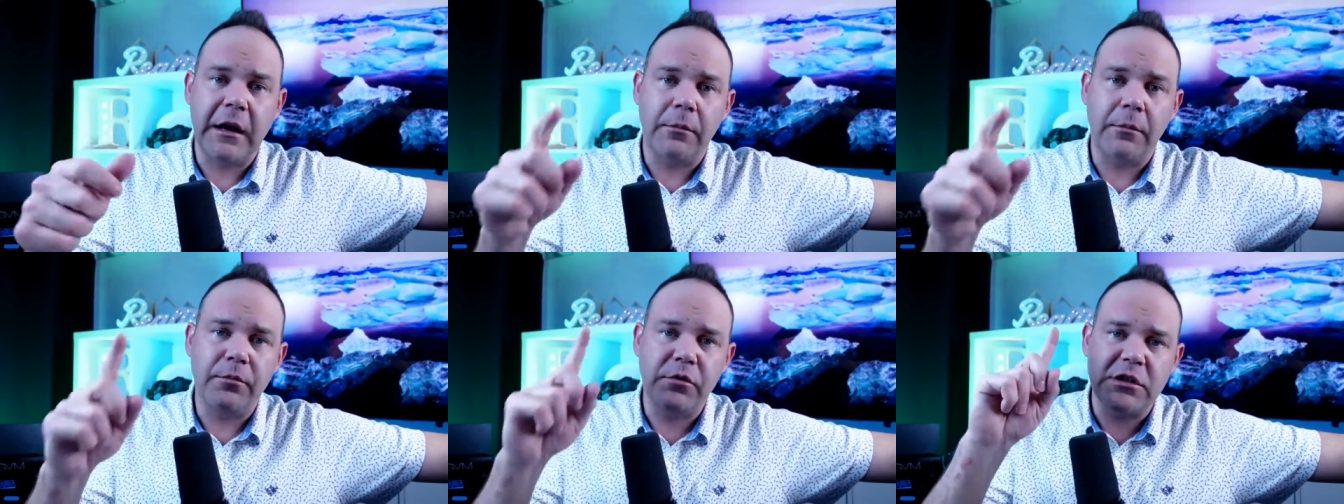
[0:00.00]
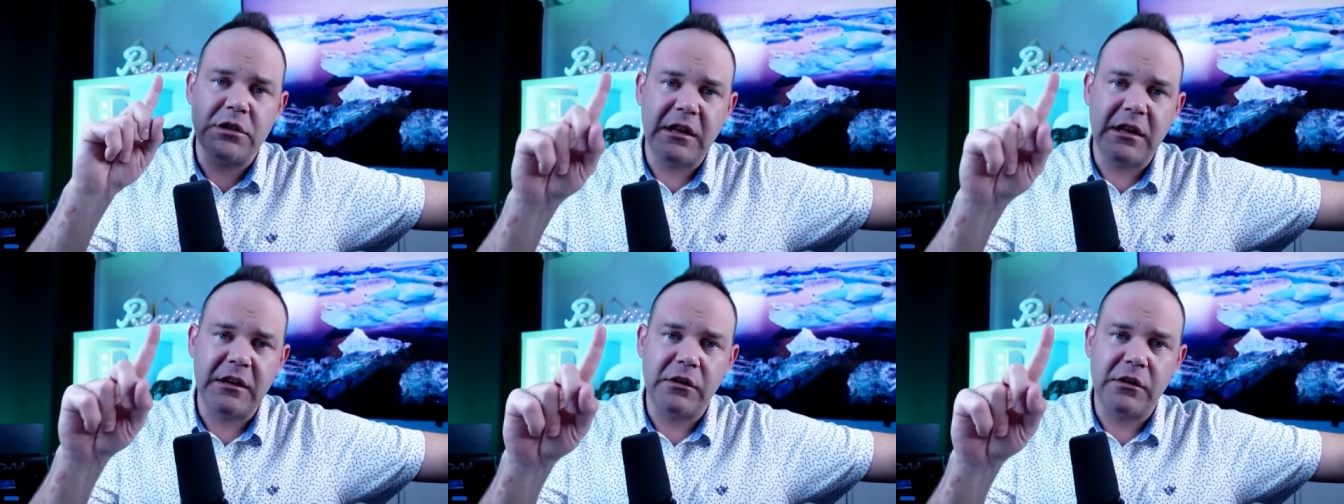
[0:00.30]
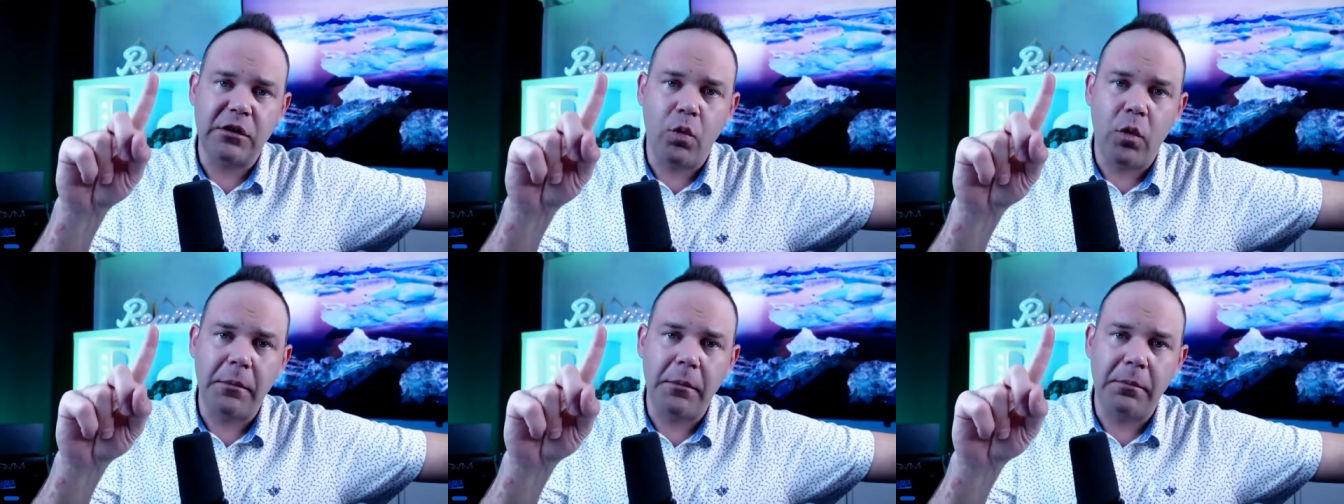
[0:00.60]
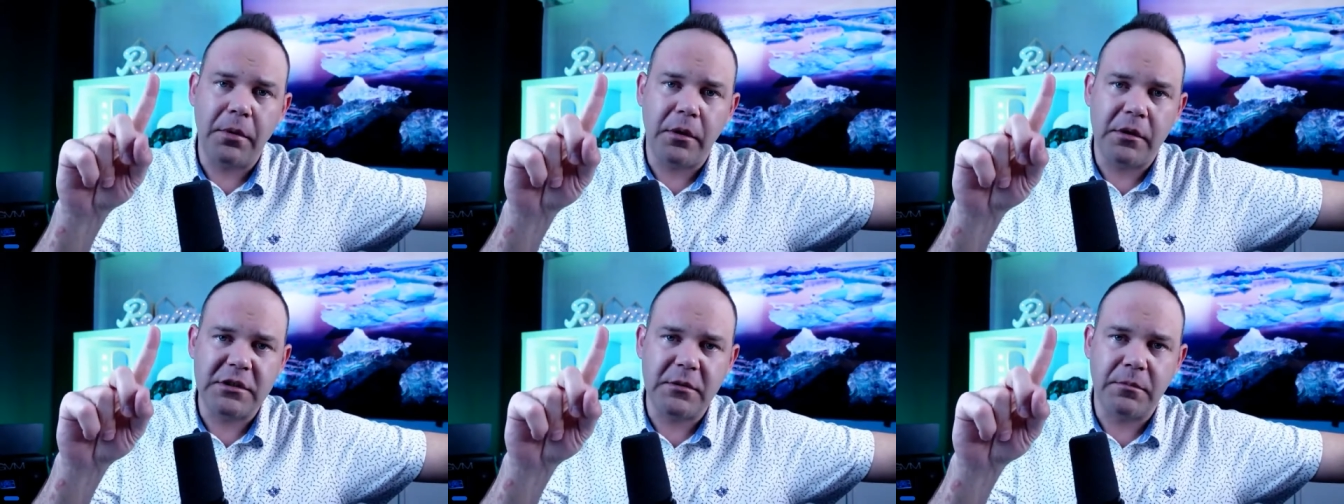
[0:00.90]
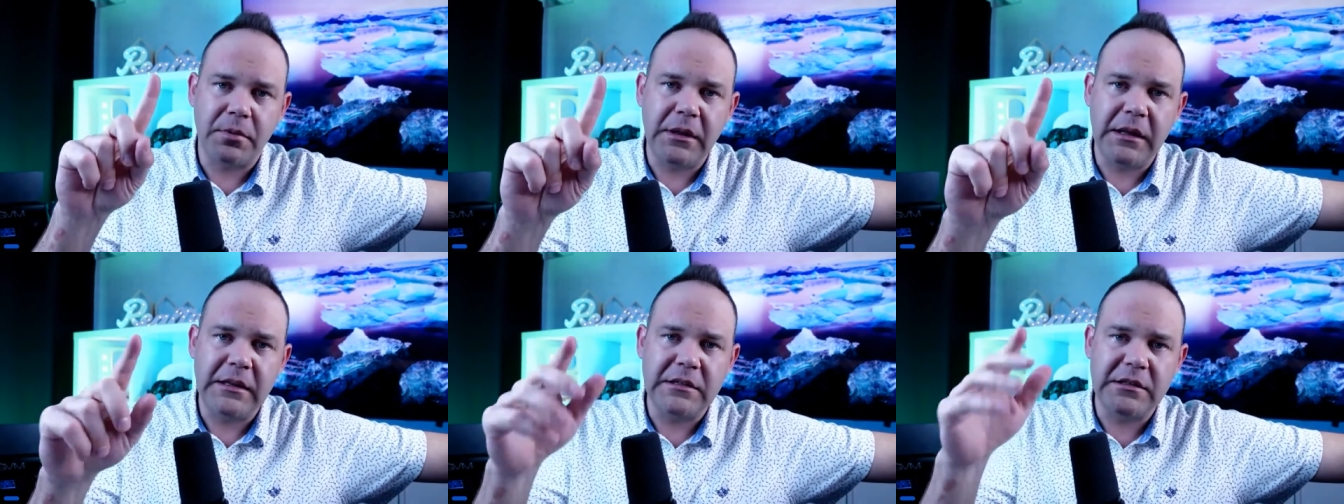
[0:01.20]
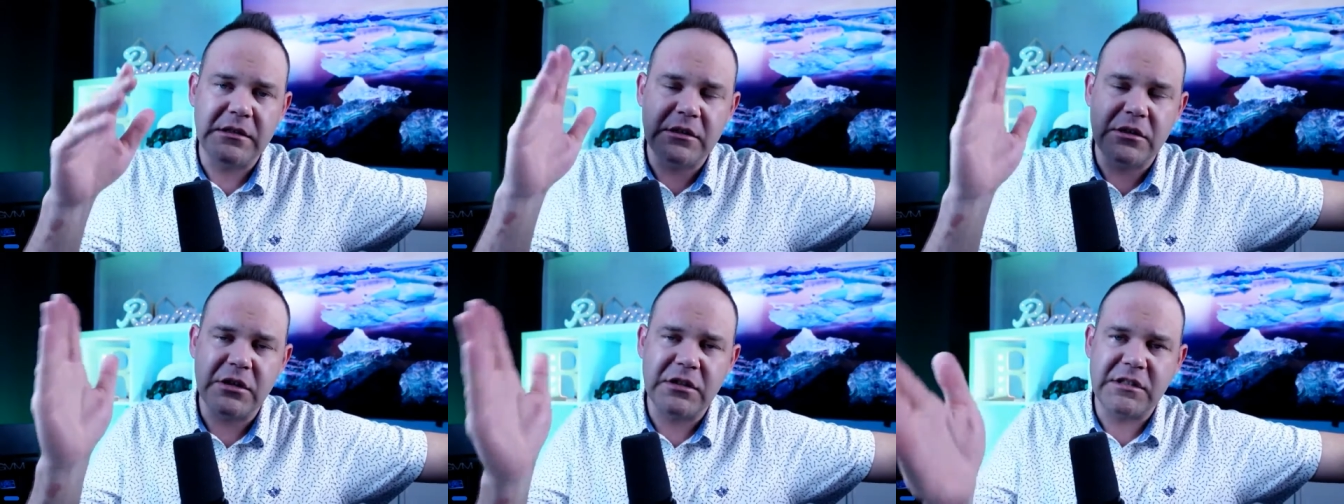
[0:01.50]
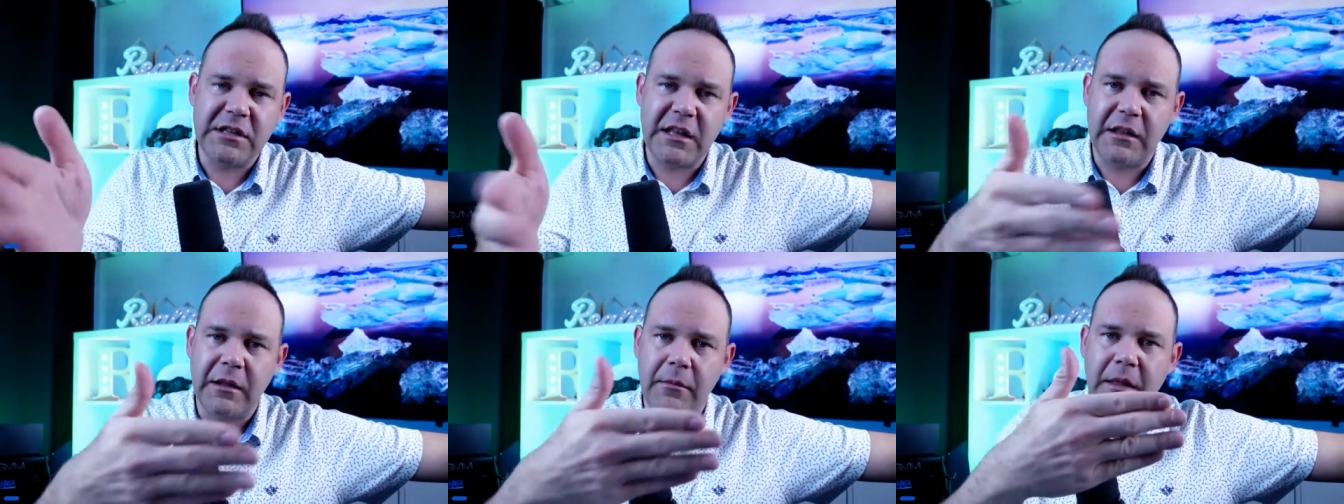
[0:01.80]
just send it to one person, please. Just send
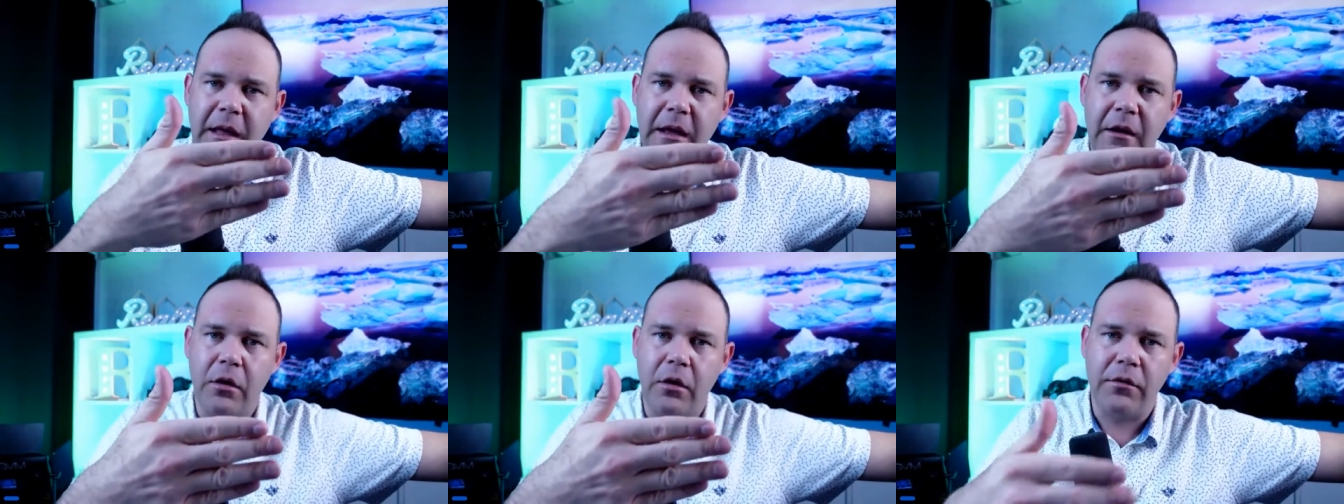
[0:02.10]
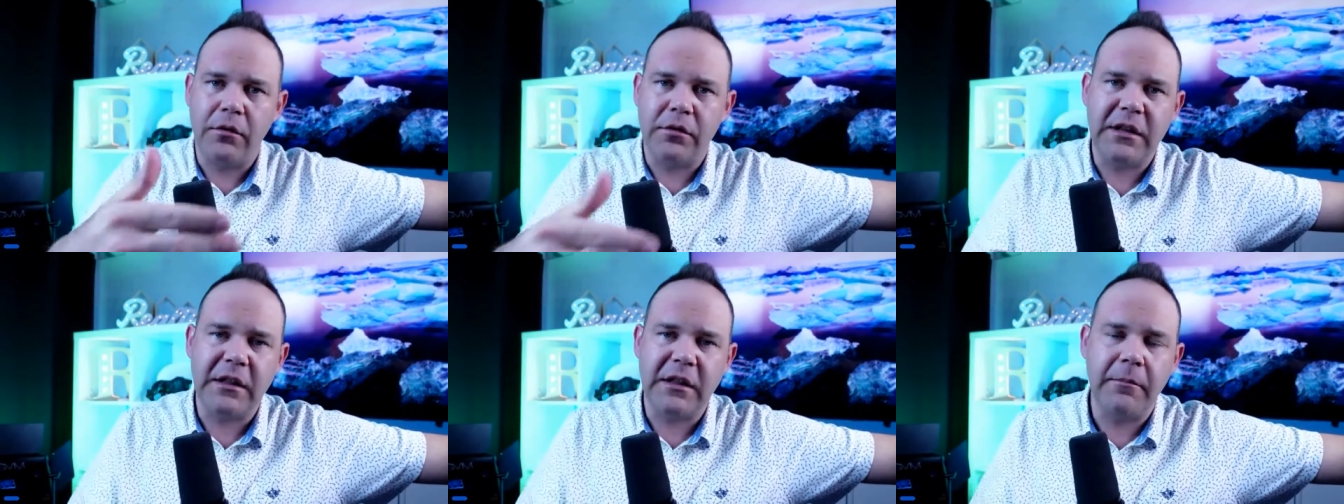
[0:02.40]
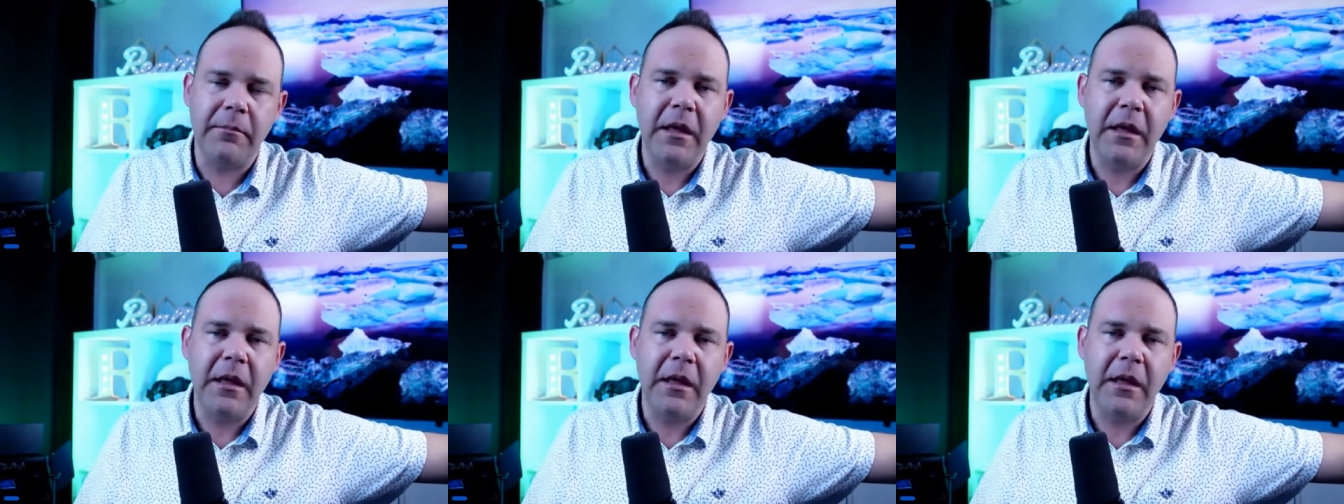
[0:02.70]
them that over to them.